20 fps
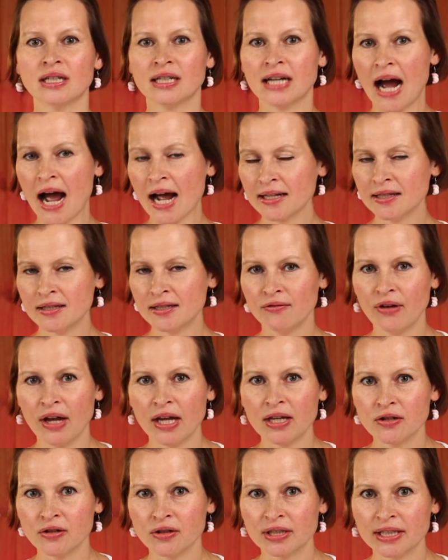activate
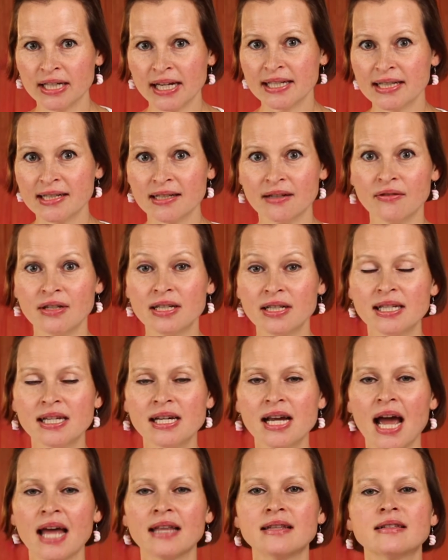your
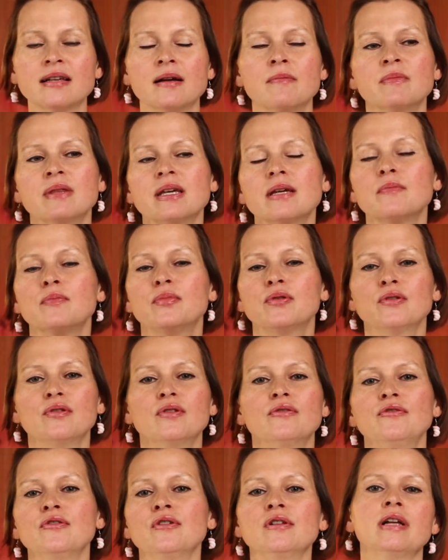creativity, and something
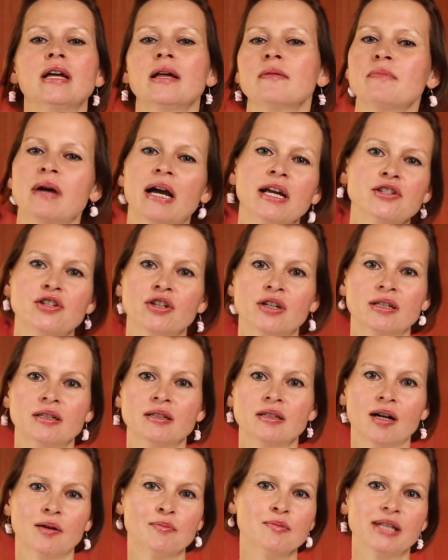beautiful and magical
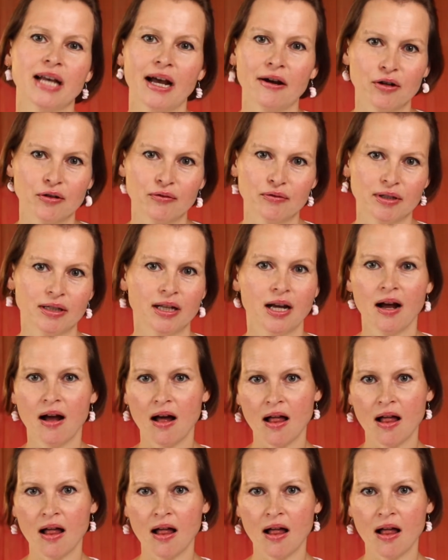comes out of it,